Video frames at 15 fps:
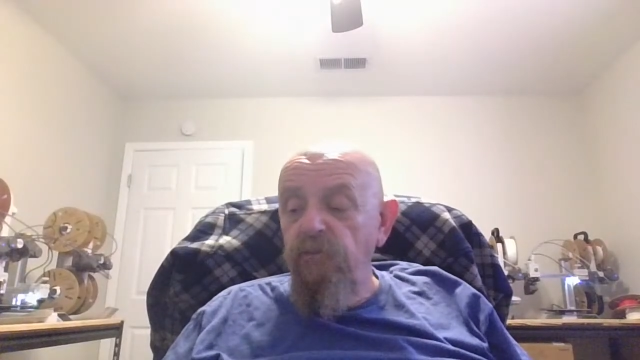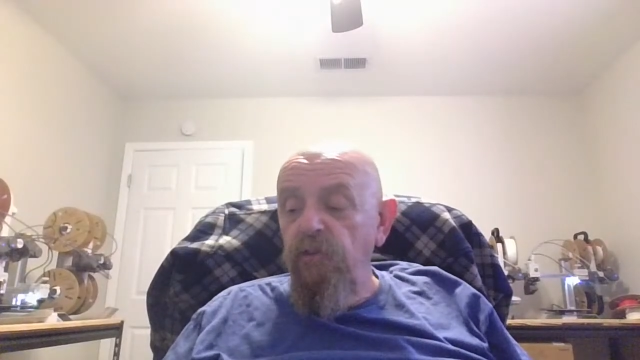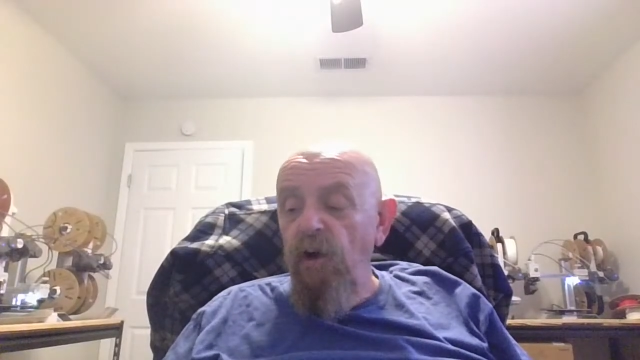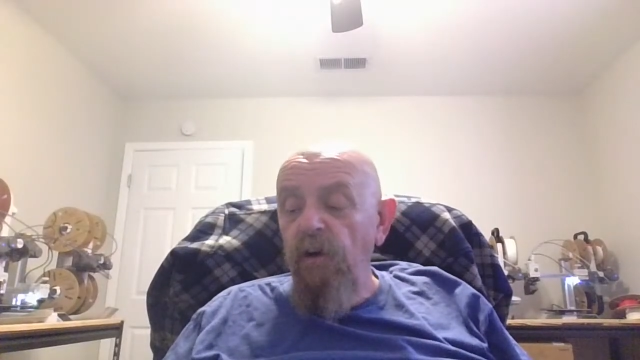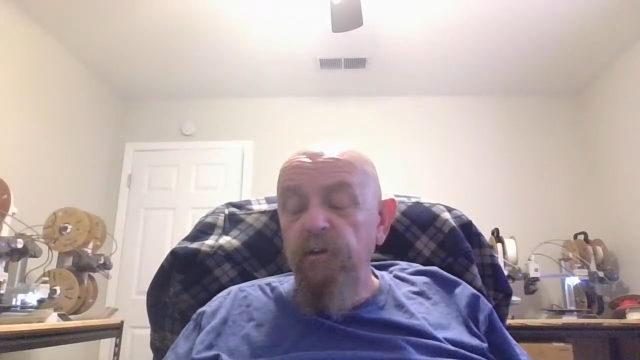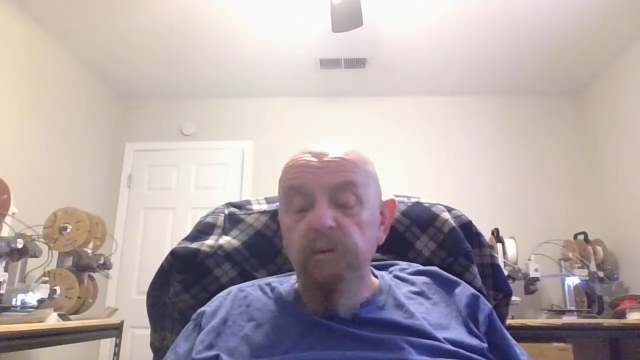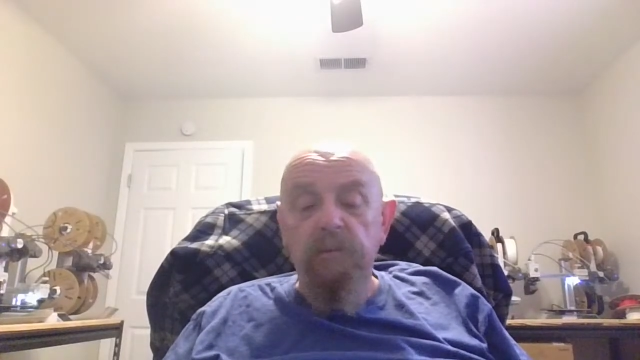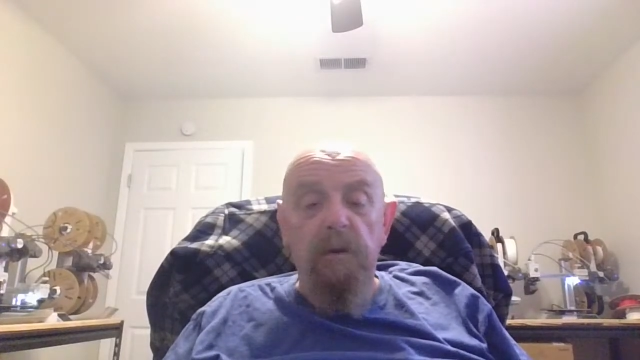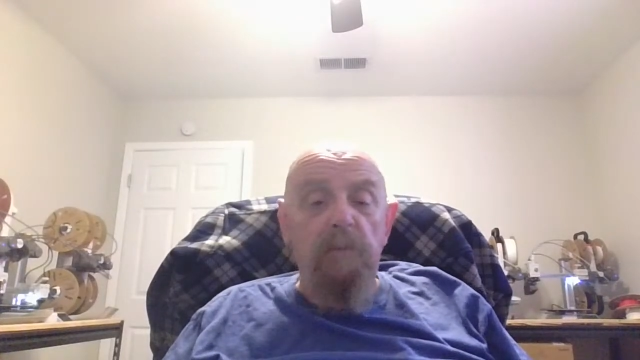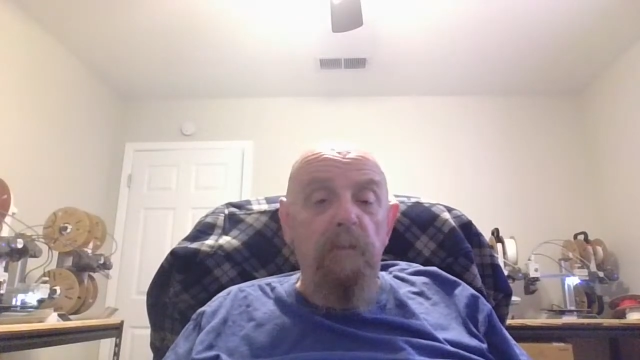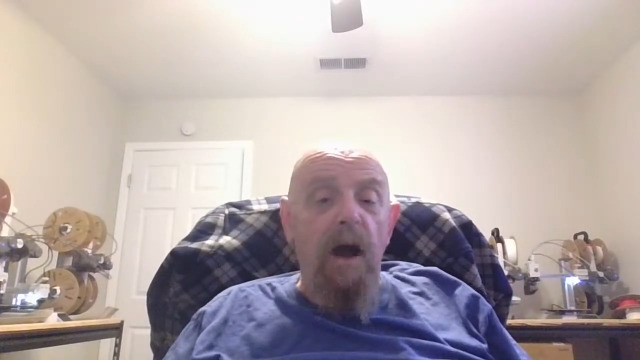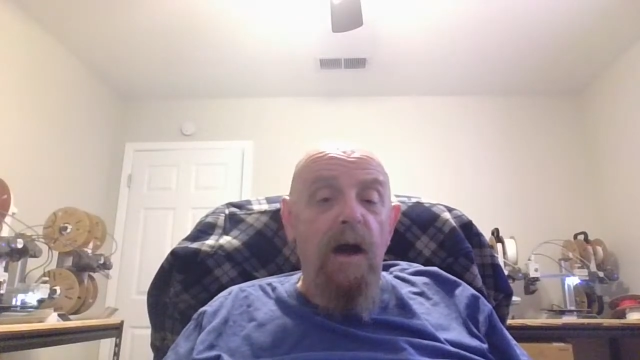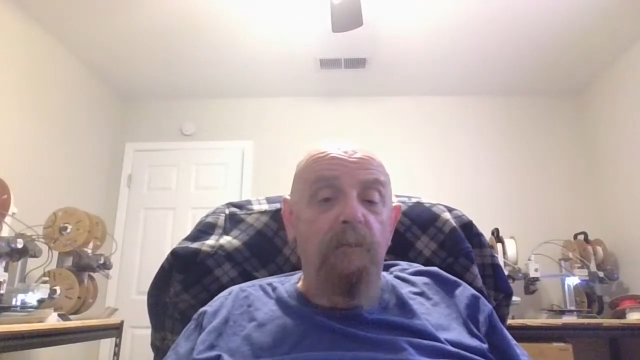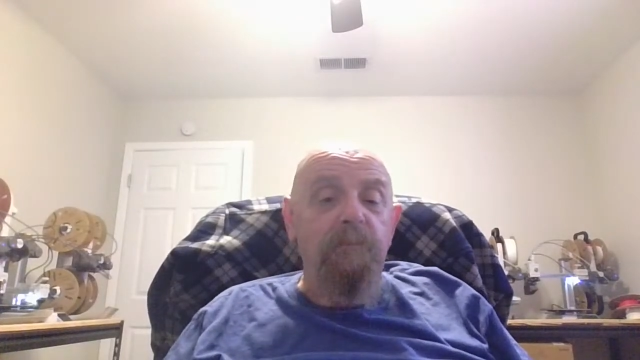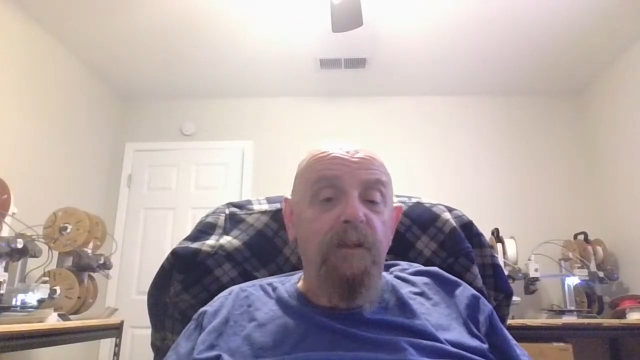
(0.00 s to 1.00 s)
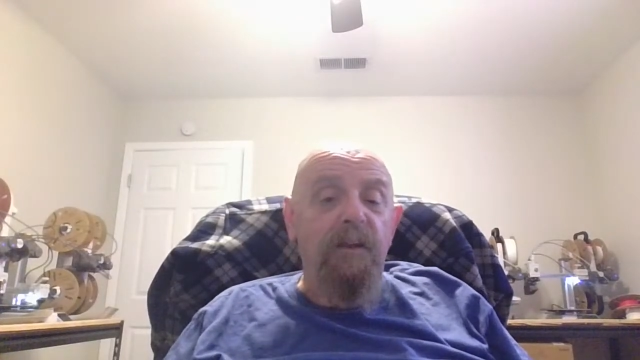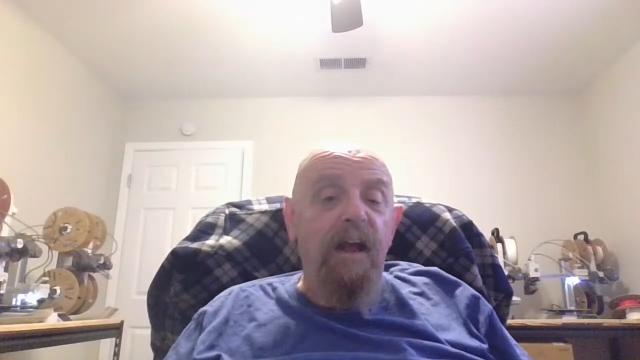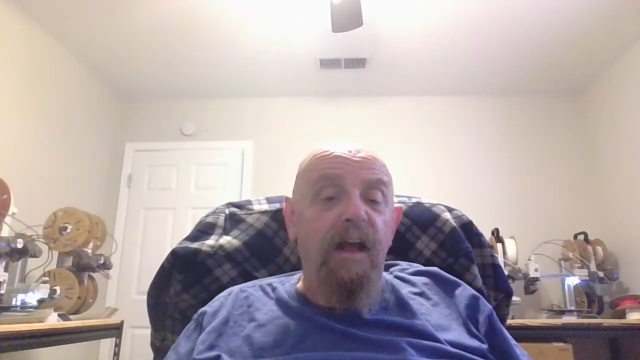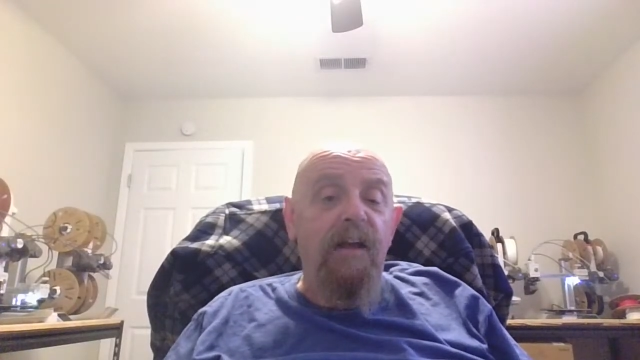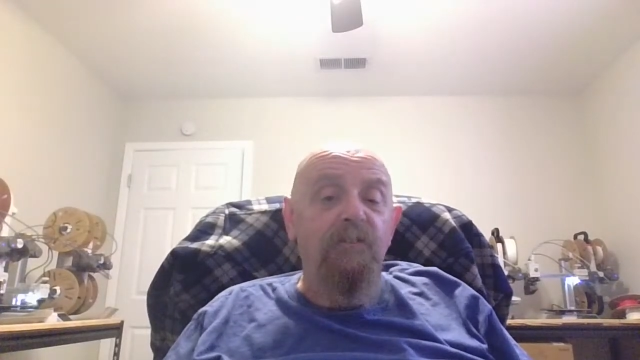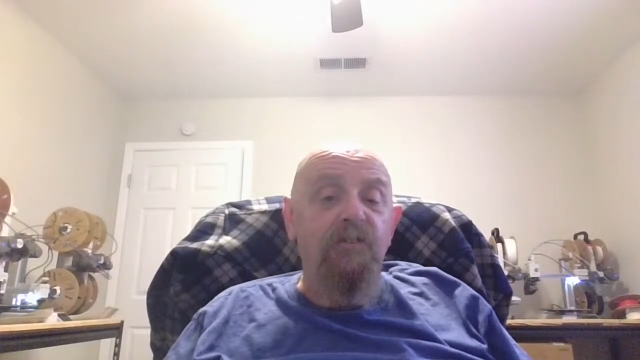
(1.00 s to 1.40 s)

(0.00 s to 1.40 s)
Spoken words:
was talking to my mom today